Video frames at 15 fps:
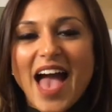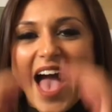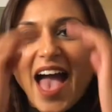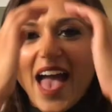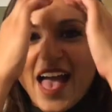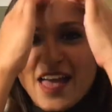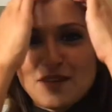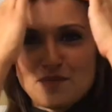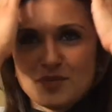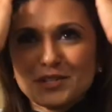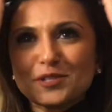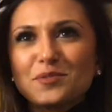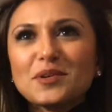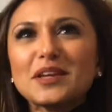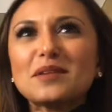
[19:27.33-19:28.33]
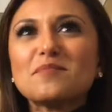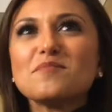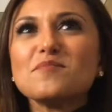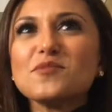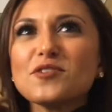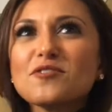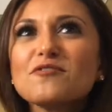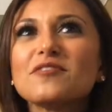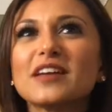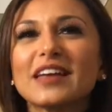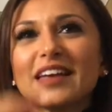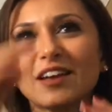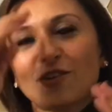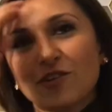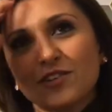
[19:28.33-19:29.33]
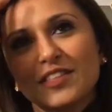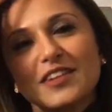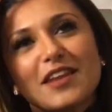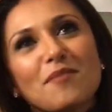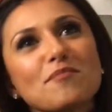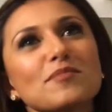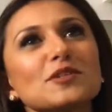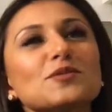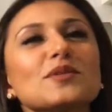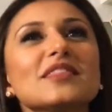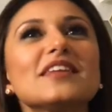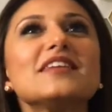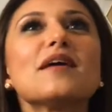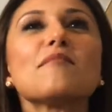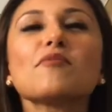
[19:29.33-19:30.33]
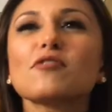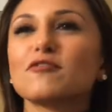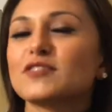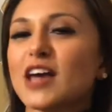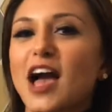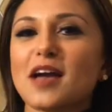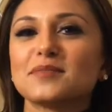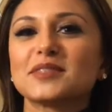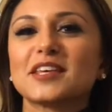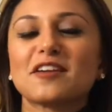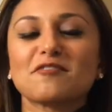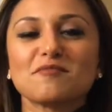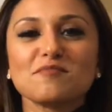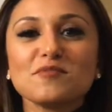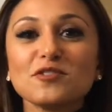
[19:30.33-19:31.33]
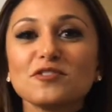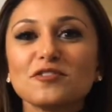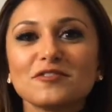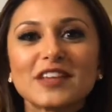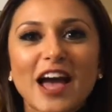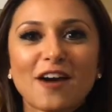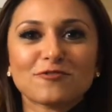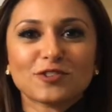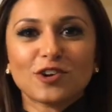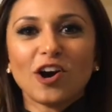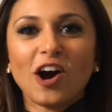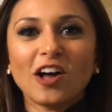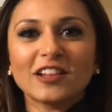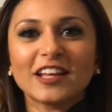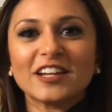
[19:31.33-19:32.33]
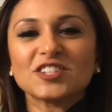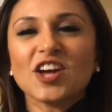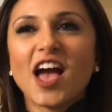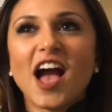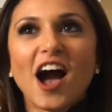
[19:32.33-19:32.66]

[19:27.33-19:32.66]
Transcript: and between moving or the num- between the number of times that I've moved after college,